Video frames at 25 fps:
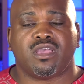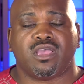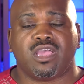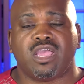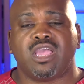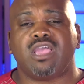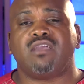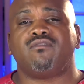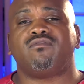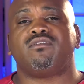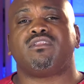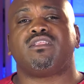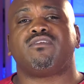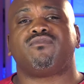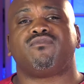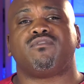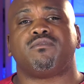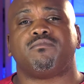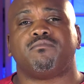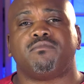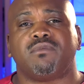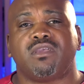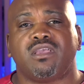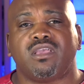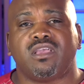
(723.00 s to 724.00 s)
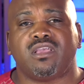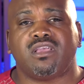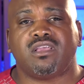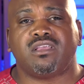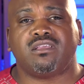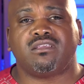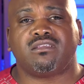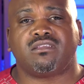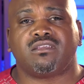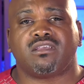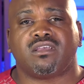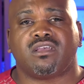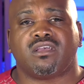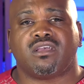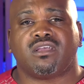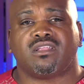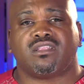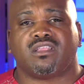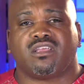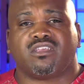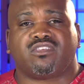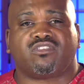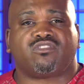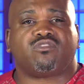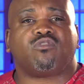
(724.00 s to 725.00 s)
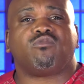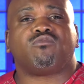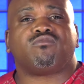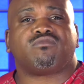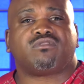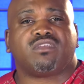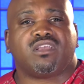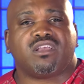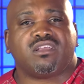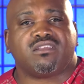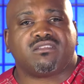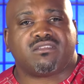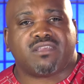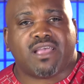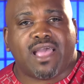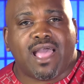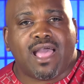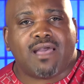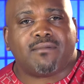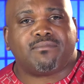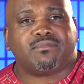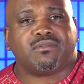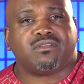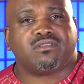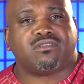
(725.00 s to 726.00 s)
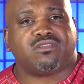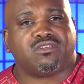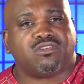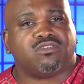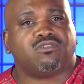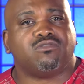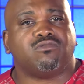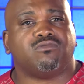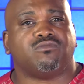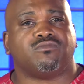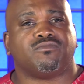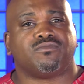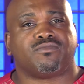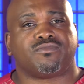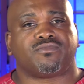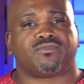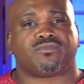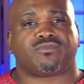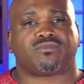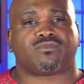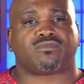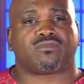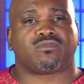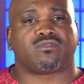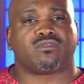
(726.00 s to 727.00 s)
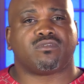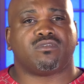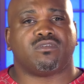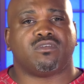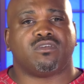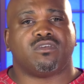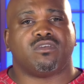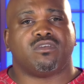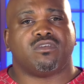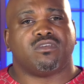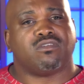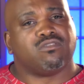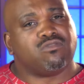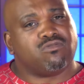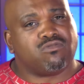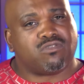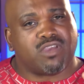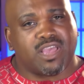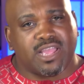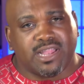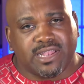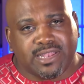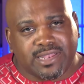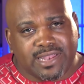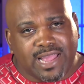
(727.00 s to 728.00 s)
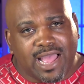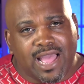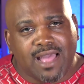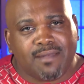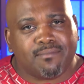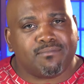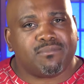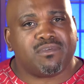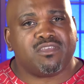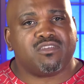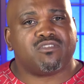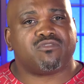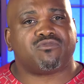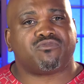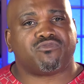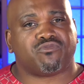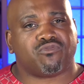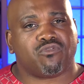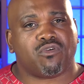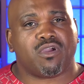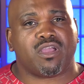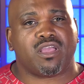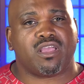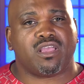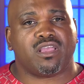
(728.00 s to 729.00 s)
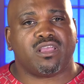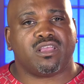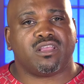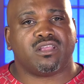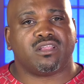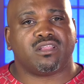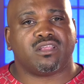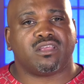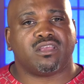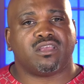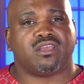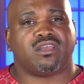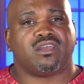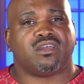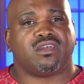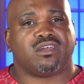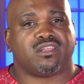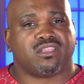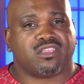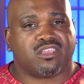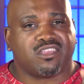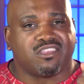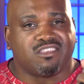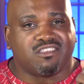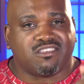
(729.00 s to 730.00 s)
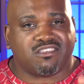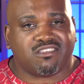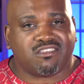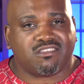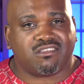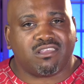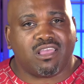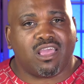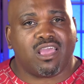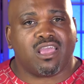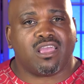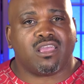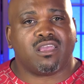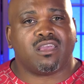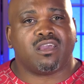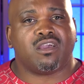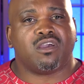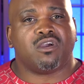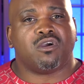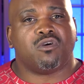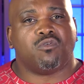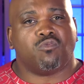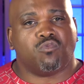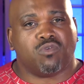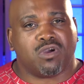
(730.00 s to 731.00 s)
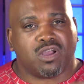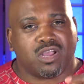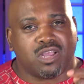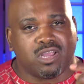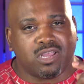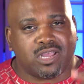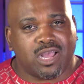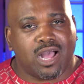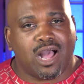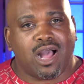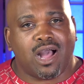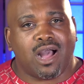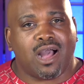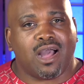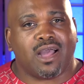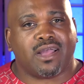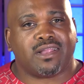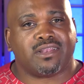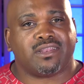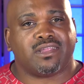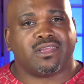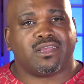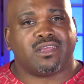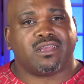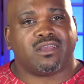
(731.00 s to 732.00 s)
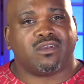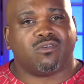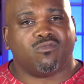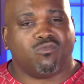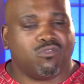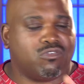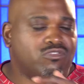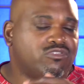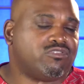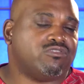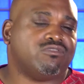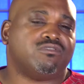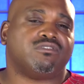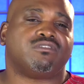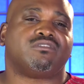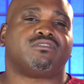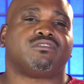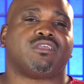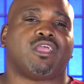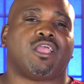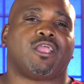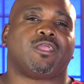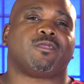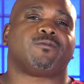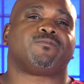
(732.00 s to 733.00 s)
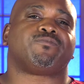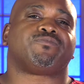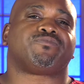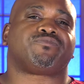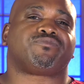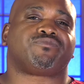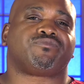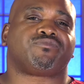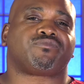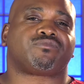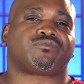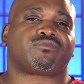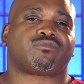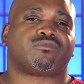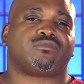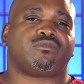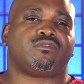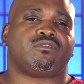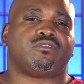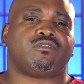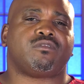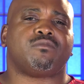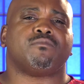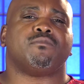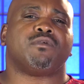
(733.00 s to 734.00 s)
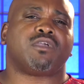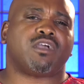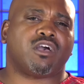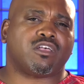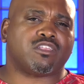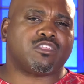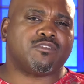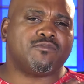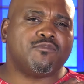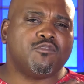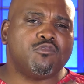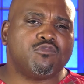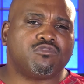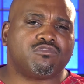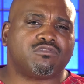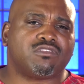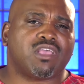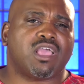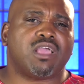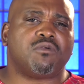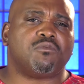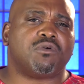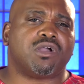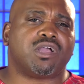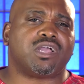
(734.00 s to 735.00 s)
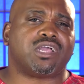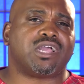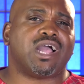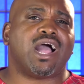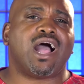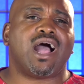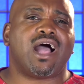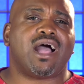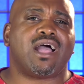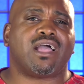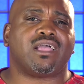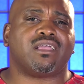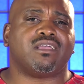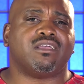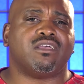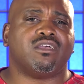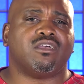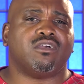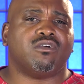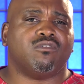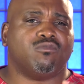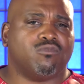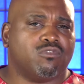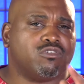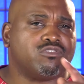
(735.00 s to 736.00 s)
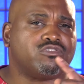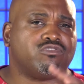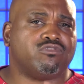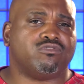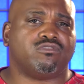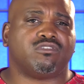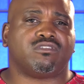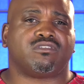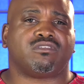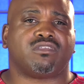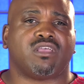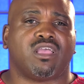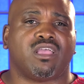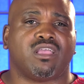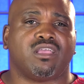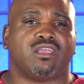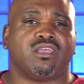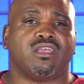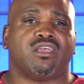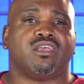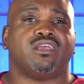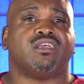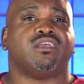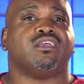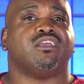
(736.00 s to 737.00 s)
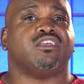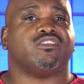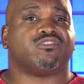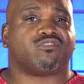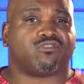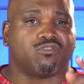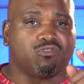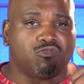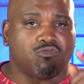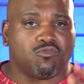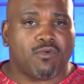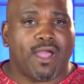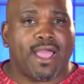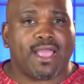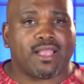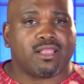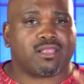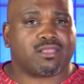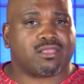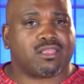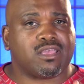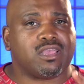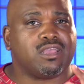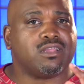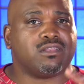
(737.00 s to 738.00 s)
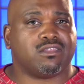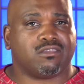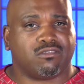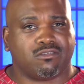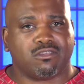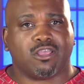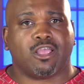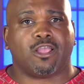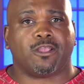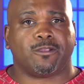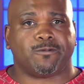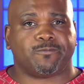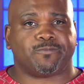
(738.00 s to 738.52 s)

Even if it means that certain things happen to you, you cannot be afraid to say what God wants you to say. Because if you say what God wants you to say, it's the right thing to say.